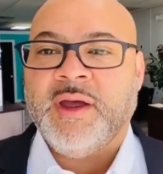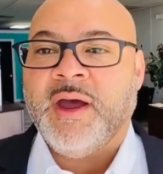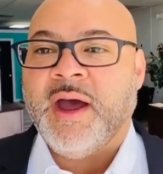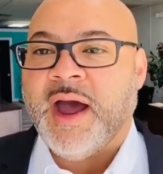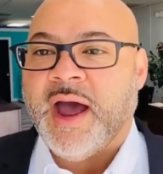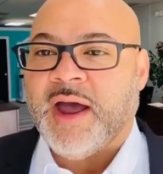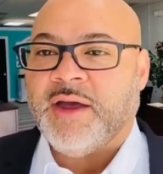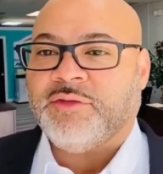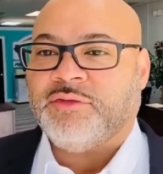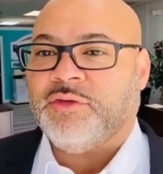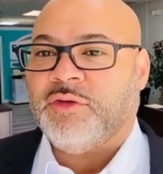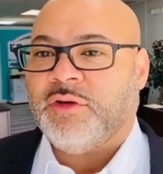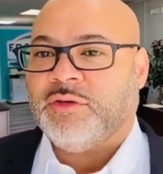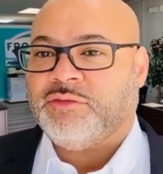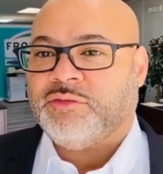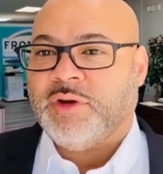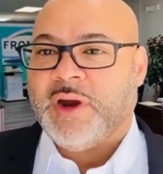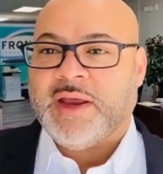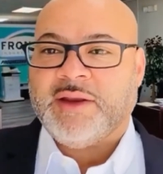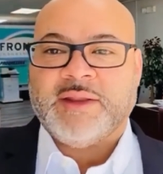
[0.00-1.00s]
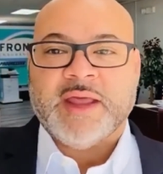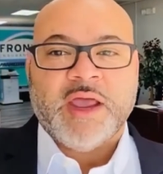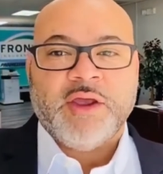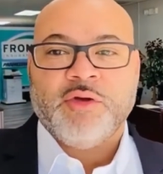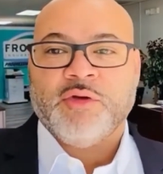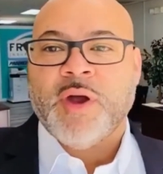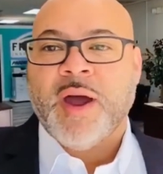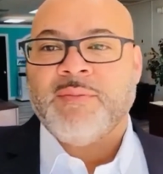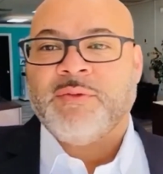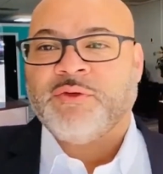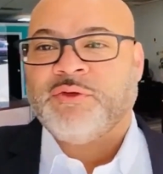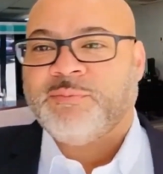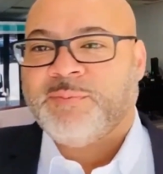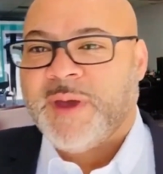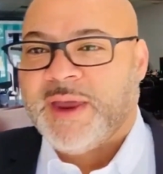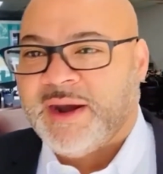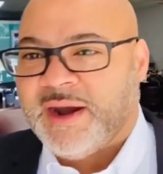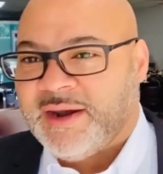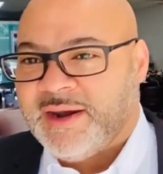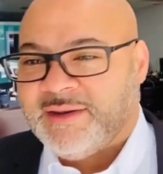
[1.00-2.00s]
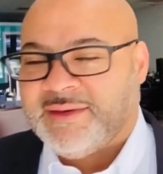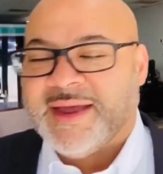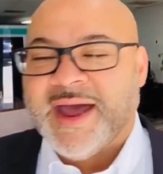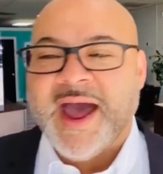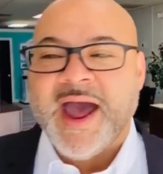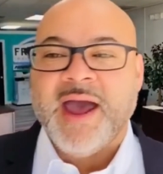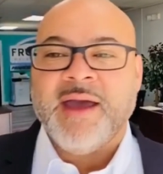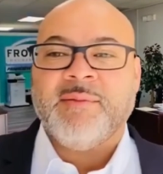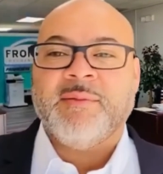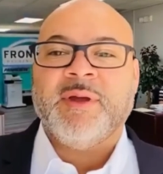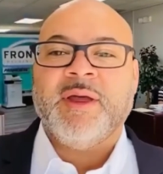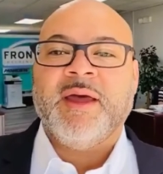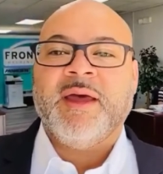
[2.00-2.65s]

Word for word: Uh, so, so like that, you don't have to spend any time.